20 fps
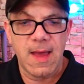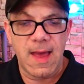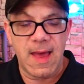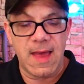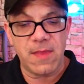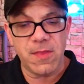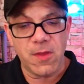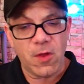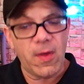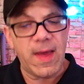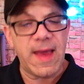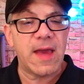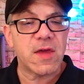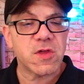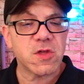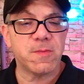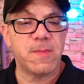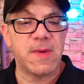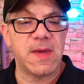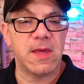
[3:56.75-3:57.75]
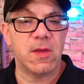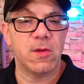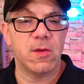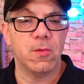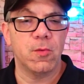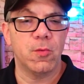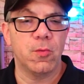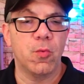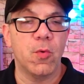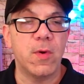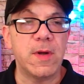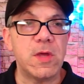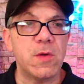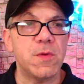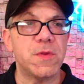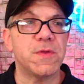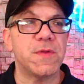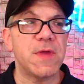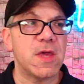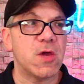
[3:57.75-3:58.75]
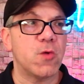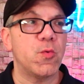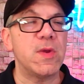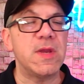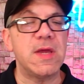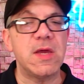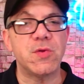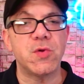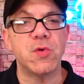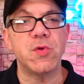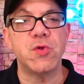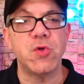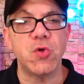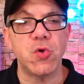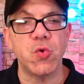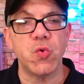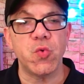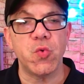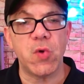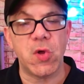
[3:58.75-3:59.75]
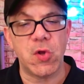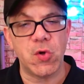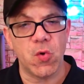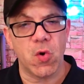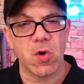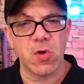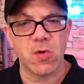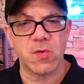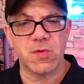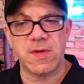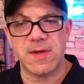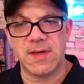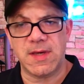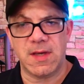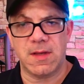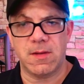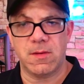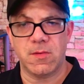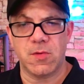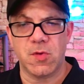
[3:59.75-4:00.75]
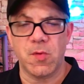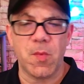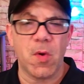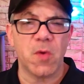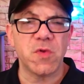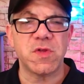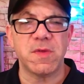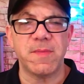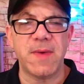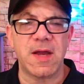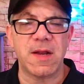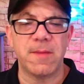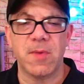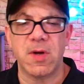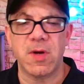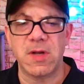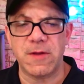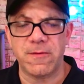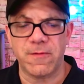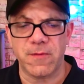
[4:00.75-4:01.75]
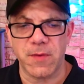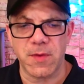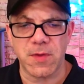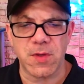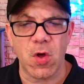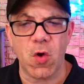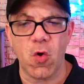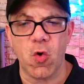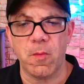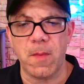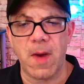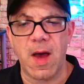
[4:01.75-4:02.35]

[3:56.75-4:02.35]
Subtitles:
And they'll ask me, what do you think we need to do in order to get the most amount of money for this home?